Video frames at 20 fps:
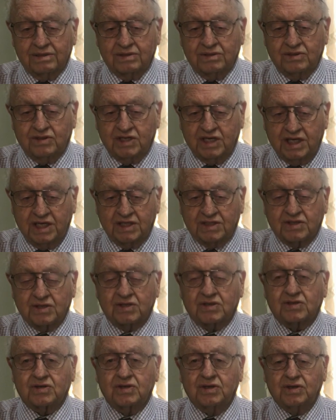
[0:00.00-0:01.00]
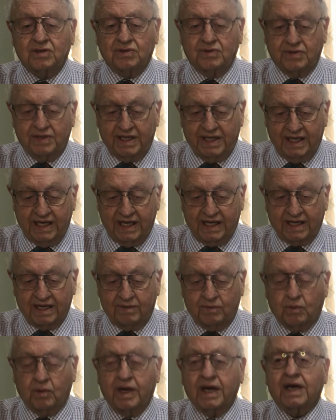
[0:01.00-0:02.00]
Jesus knew that he
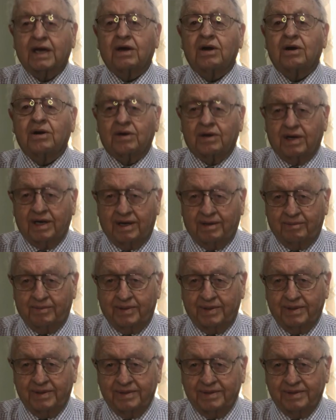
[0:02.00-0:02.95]
could wake her up.